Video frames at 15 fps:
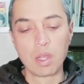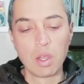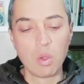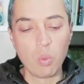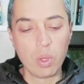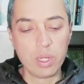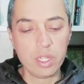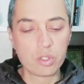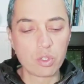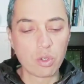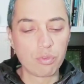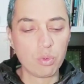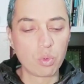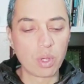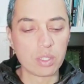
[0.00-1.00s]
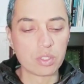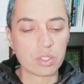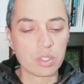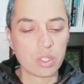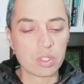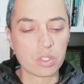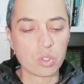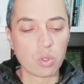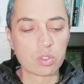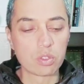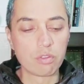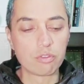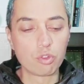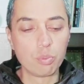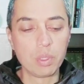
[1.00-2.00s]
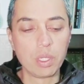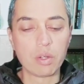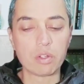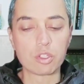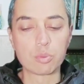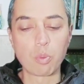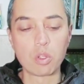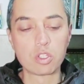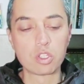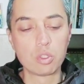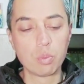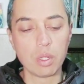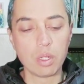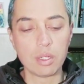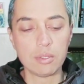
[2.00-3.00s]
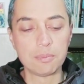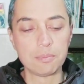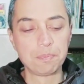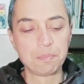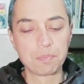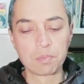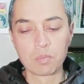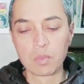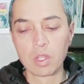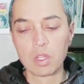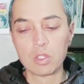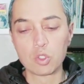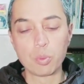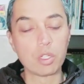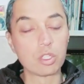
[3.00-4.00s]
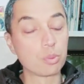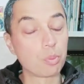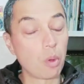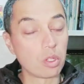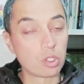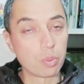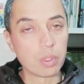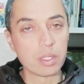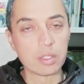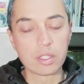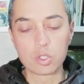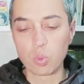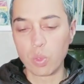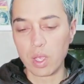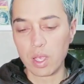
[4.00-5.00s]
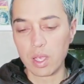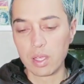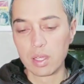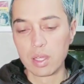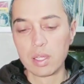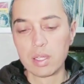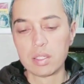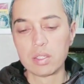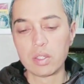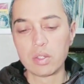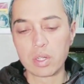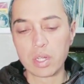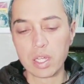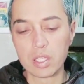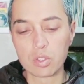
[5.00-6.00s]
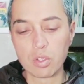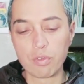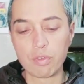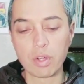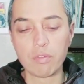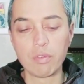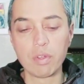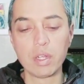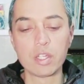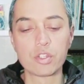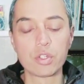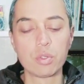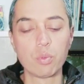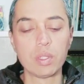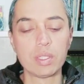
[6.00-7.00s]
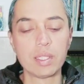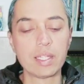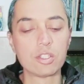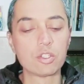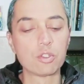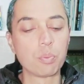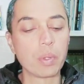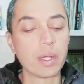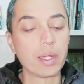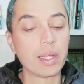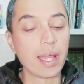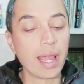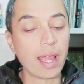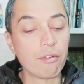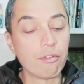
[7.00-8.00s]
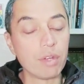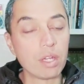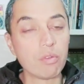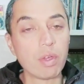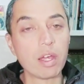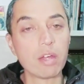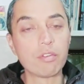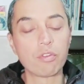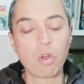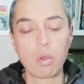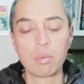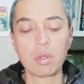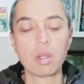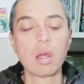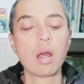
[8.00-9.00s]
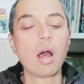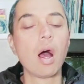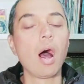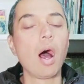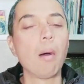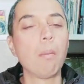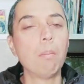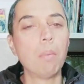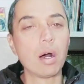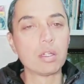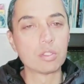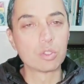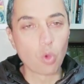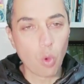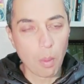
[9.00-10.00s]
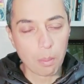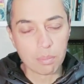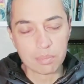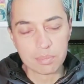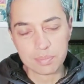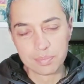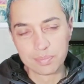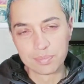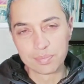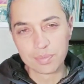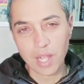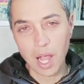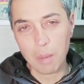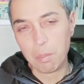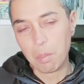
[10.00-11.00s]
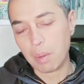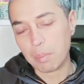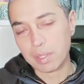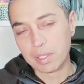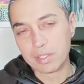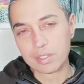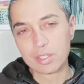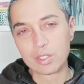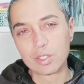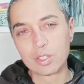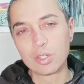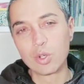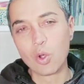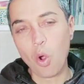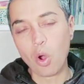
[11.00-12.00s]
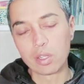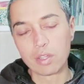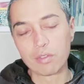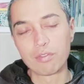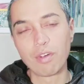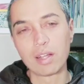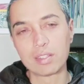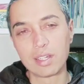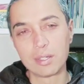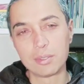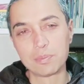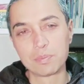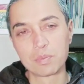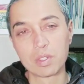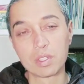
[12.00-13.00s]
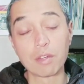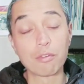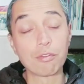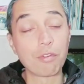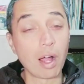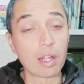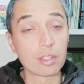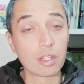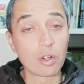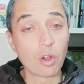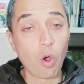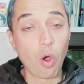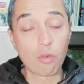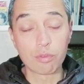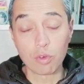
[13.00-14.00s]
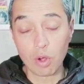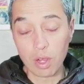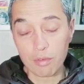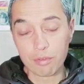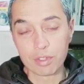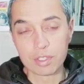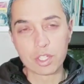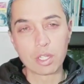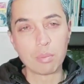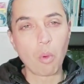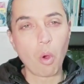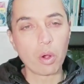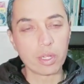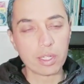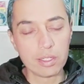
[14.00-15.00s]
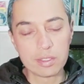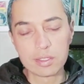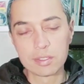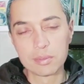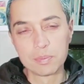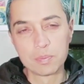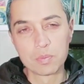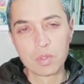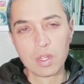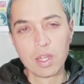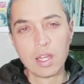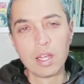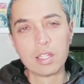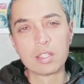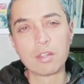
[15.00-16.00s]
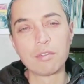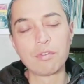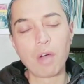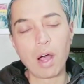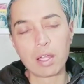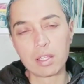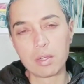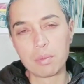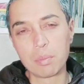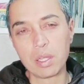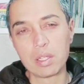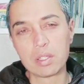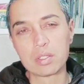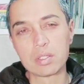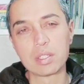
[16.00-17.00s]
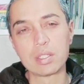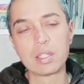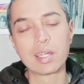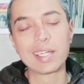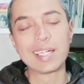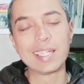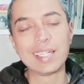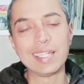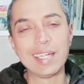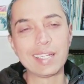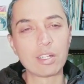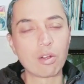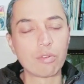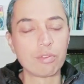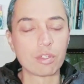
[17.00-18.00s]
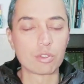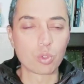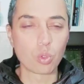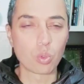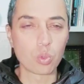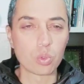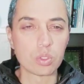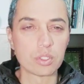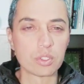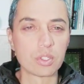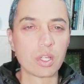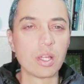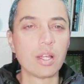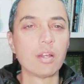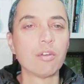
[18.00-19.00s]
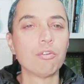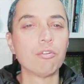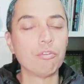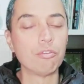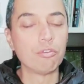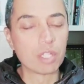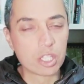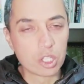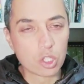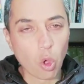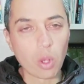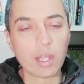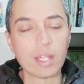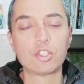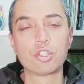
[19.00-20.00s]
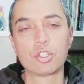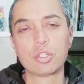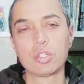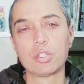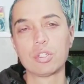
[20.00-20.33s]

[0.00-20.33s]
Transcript: When each of you considers yourself to be a responsible, to be responsible in this way, the rays of revelation will then spread everywhere from Abba's home. Abba means God the Father, the Father of not our physical bodies. The Father means the Creator of the souls with knowledge.